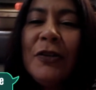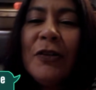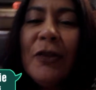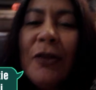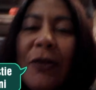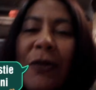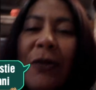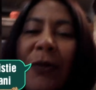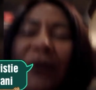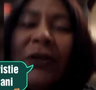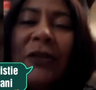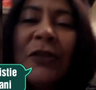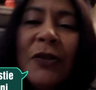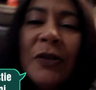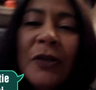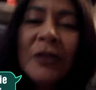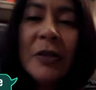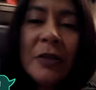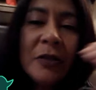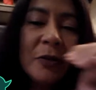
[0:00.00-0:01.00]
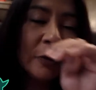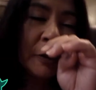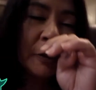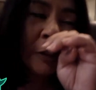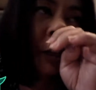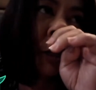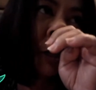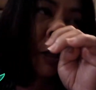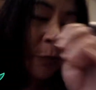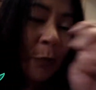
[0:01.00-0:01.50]
So we're just gonna do
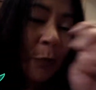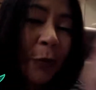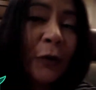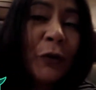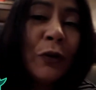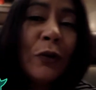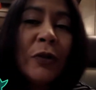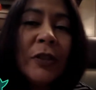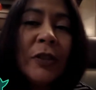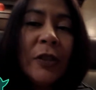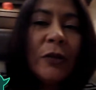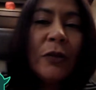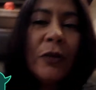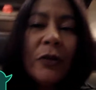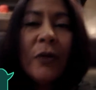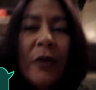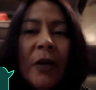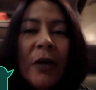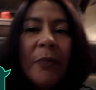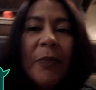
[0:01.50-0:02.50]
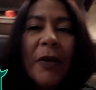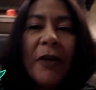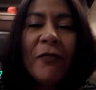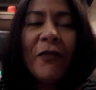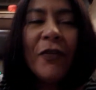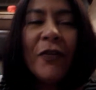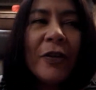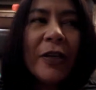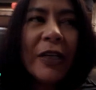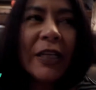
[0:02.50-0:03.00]
jan ken po to see who's gonna pay
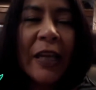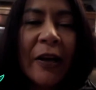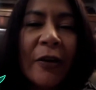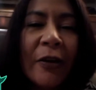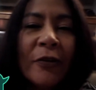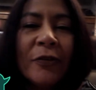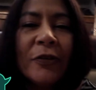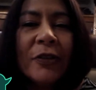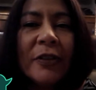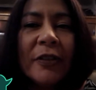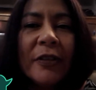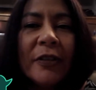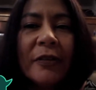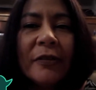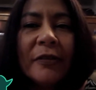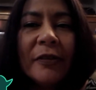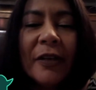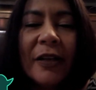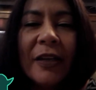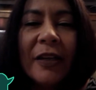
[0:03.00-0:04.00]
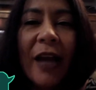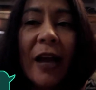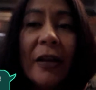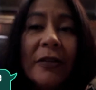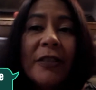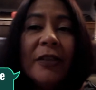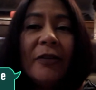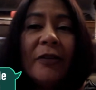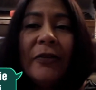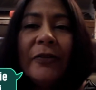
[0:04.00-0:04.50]
for the nails. And
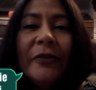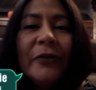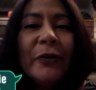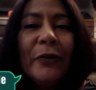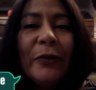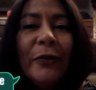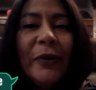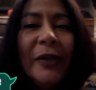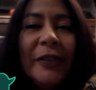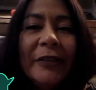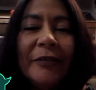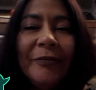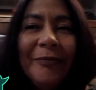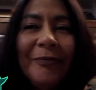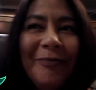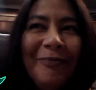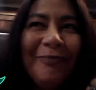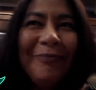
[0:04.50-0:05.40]
I still don't know who won.